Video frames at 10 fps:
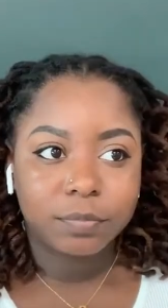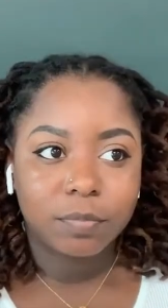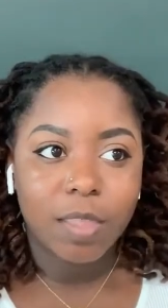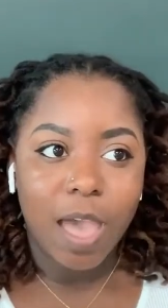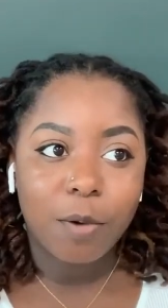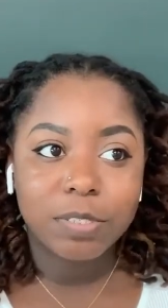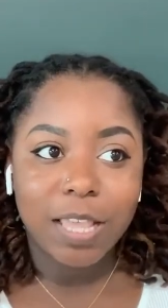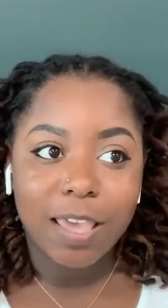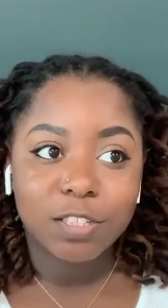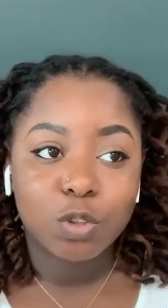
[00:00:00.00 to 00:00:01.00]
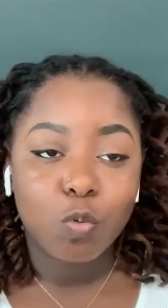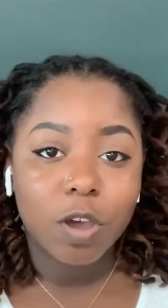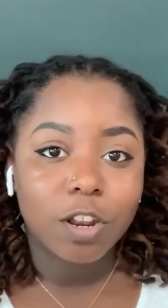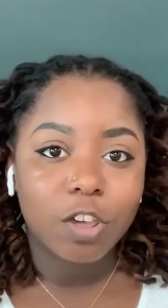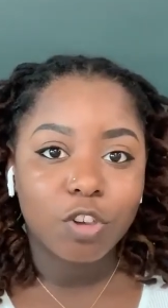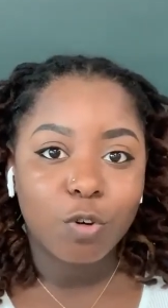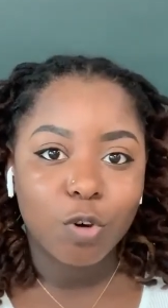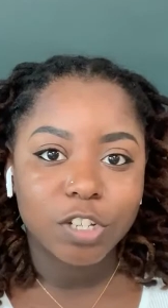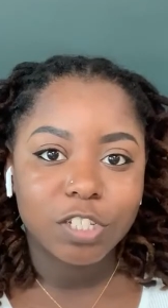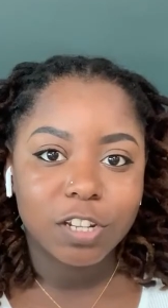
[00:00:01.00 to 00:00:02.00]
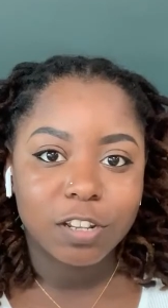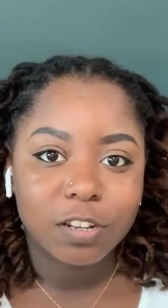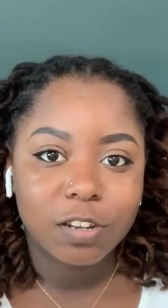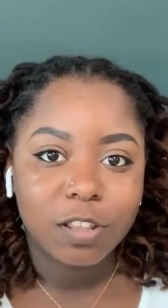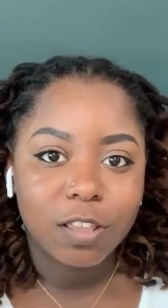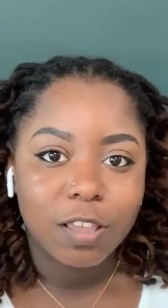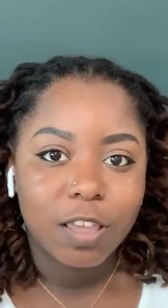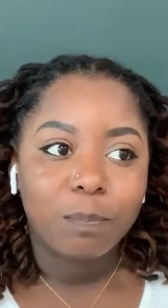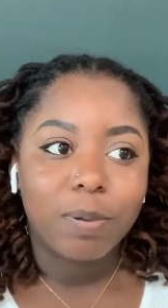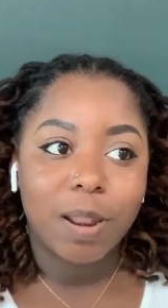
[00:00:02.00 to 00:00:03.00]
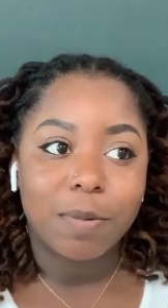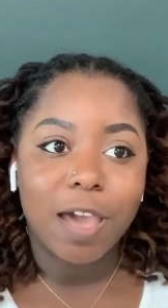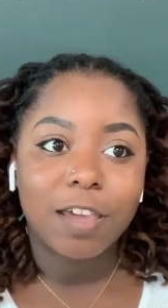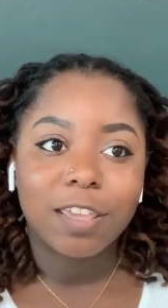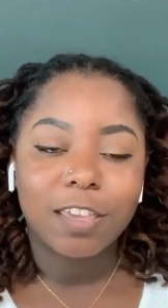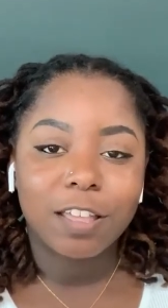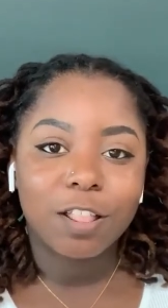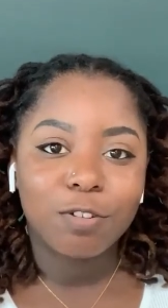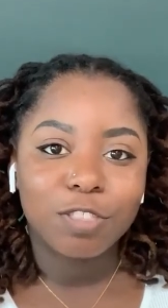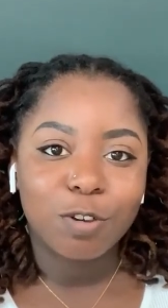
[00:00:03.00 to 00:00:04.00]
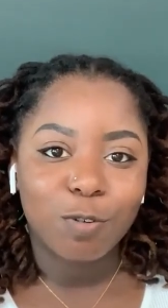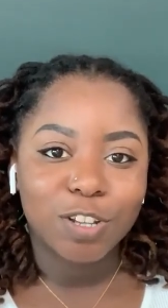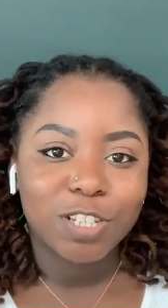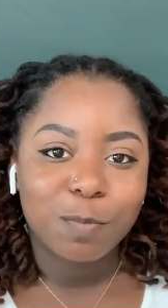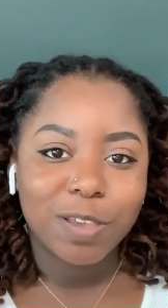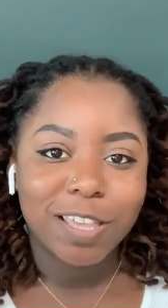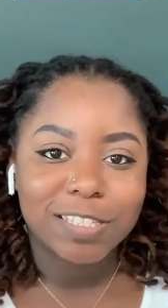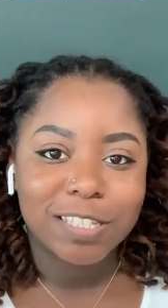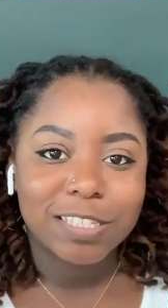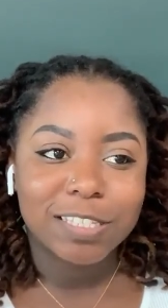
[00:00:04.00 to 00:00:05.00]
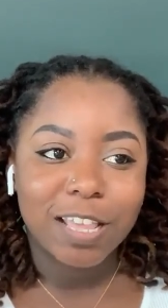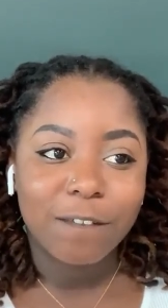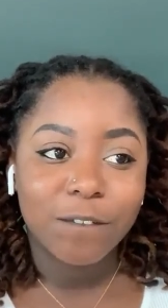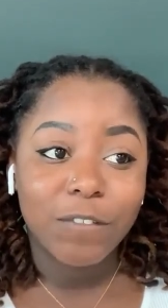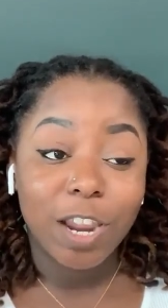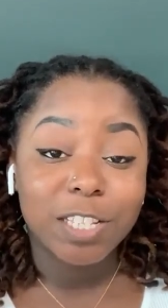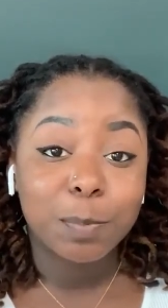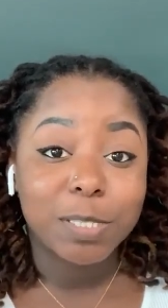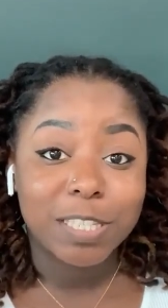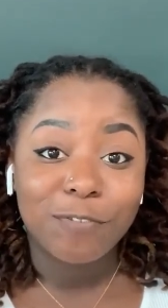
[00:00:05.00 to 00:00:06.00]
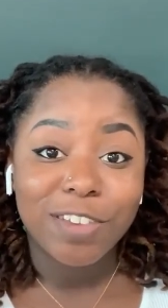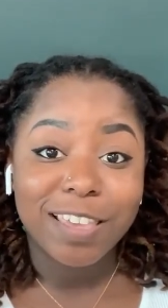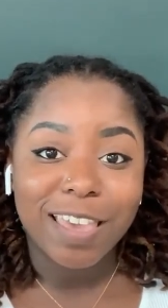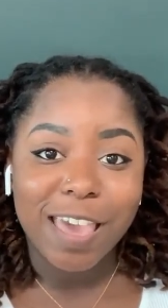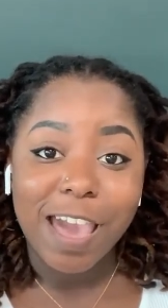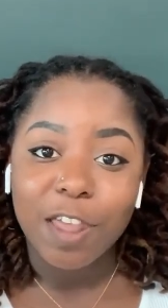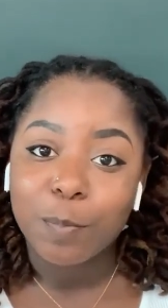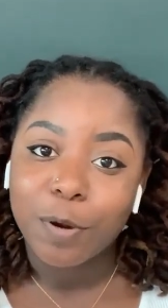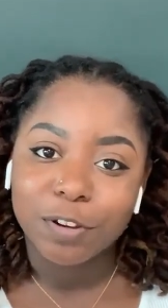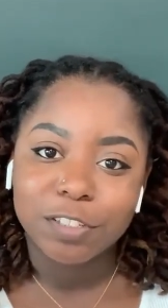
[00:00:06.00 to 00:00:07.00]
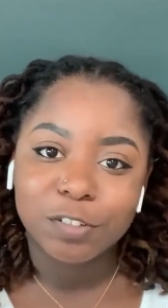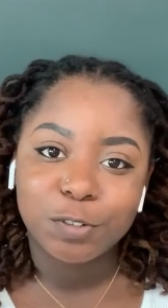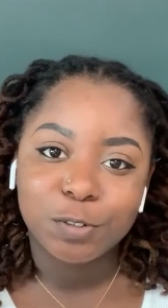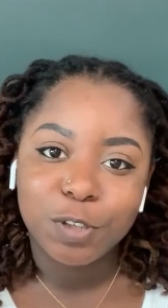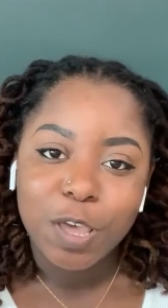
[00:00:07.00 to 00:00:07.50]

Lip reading: I was asked one other question, but I'm not gonna include the question because it's very specific and kind of personal.